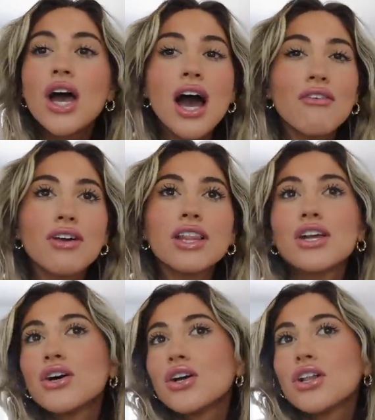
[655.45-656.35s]
have a
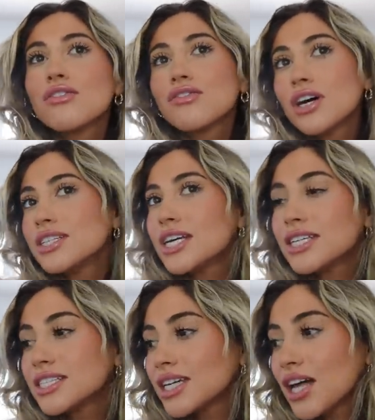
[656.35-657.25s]
little fun day
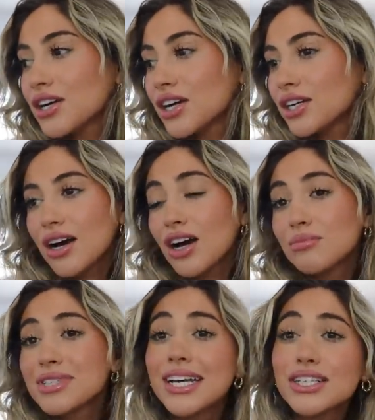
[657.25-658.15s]
together.
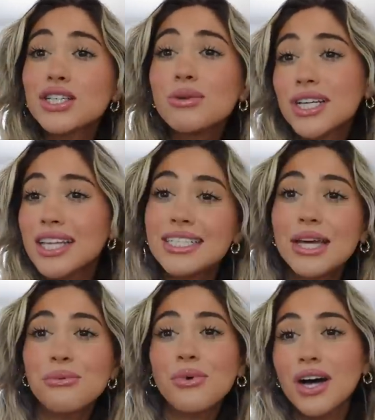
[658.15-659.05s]
Um, today's Coachella
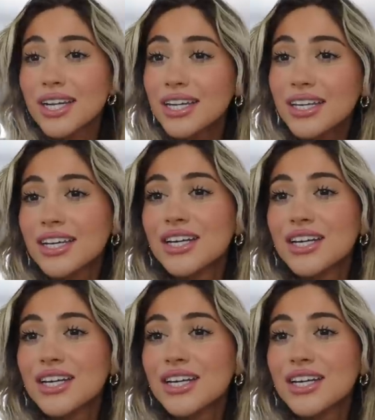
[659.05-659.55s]
day one.